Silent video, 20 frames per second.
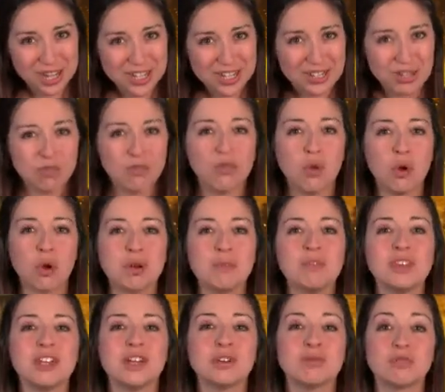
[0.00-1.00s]
to form
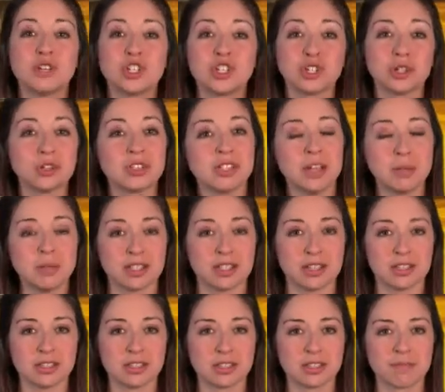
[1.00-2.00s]
the original
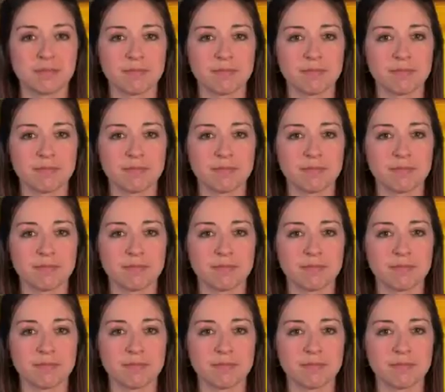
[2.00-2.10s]
substance.